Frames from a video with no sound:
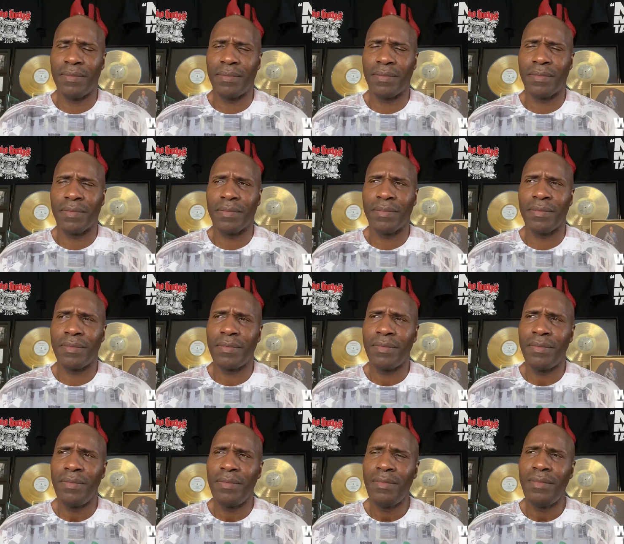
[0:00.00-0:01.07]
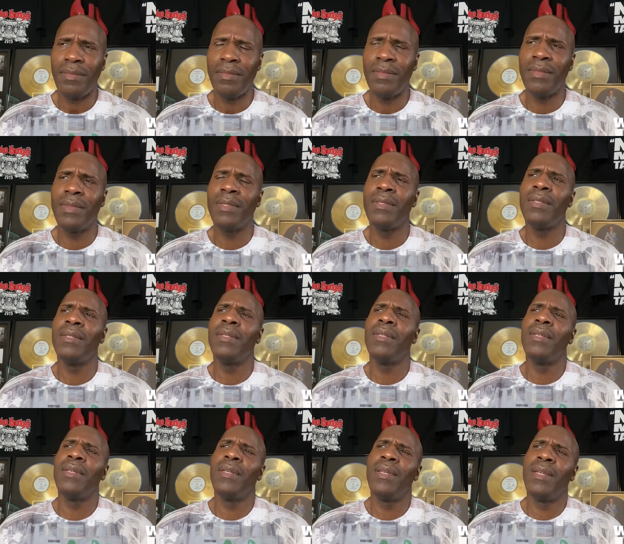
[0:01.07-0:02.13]

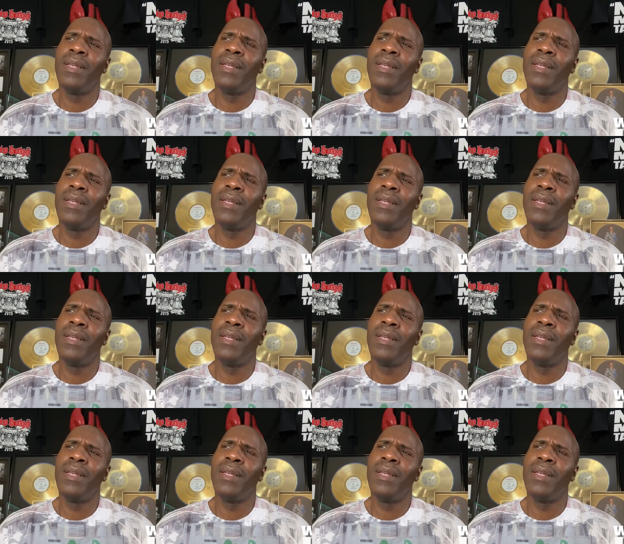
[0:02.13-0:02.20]
[no speech]